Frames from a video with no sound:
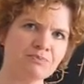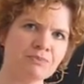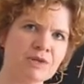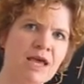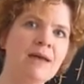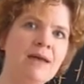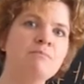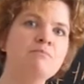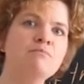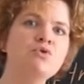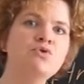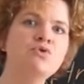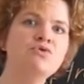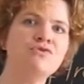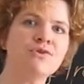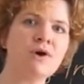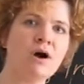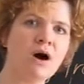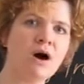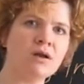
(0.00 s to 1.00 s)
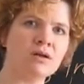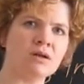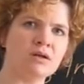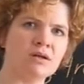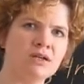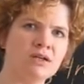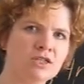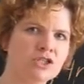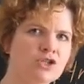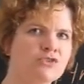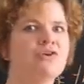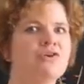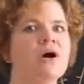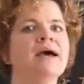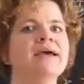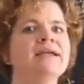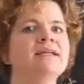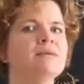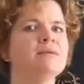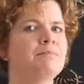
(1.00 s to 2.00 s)
and move on to
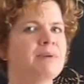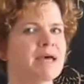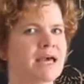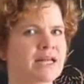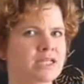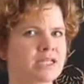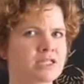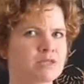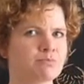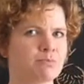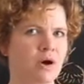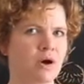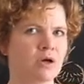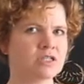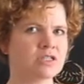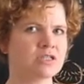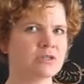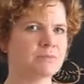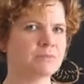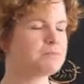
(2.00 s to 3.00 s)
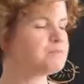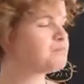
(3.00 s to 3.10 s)
find a better spot.